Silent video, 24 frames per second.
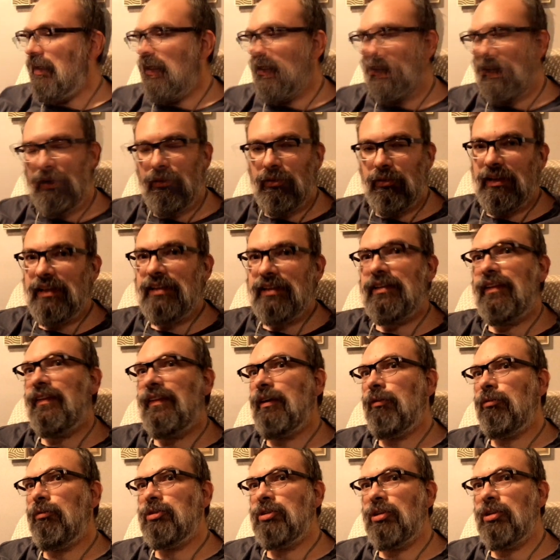And I will link to
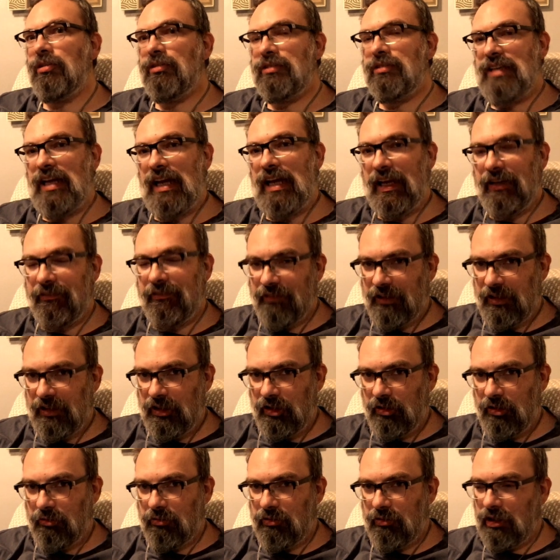the original tag
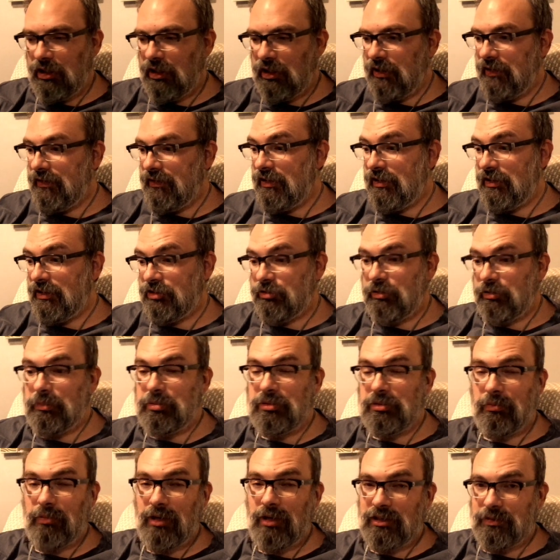video in the
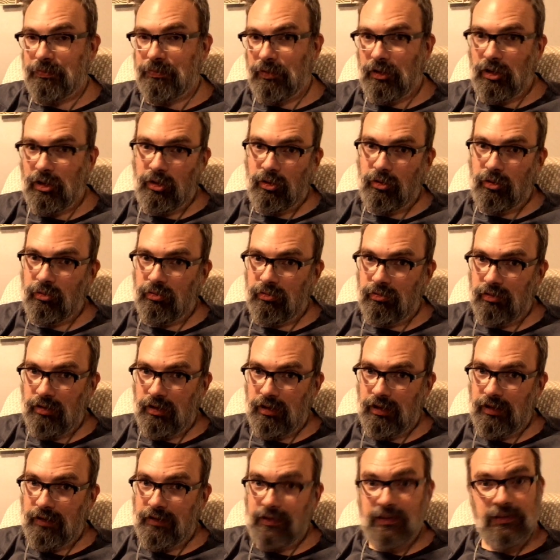description box below
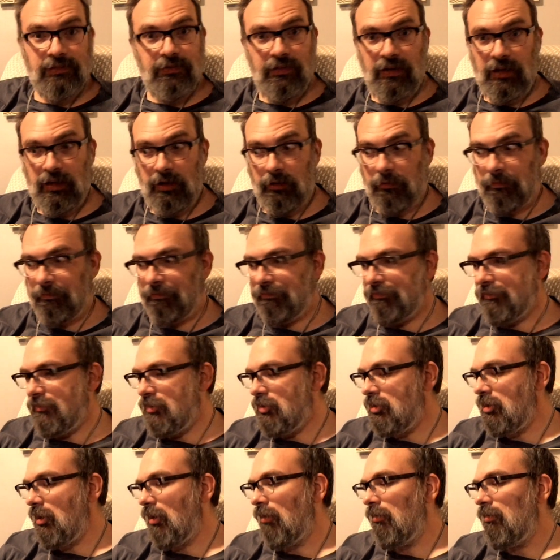this video.
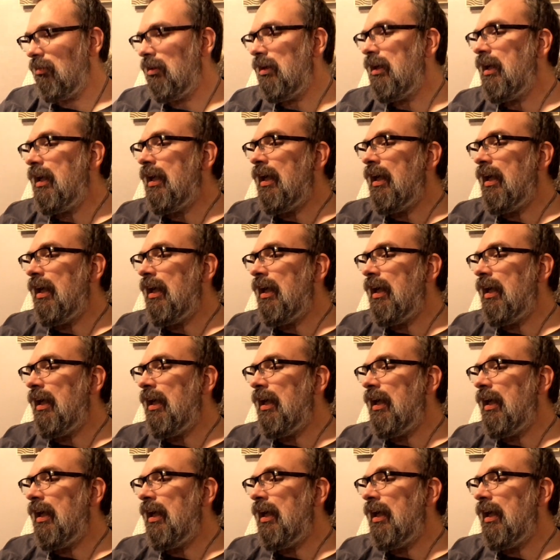So,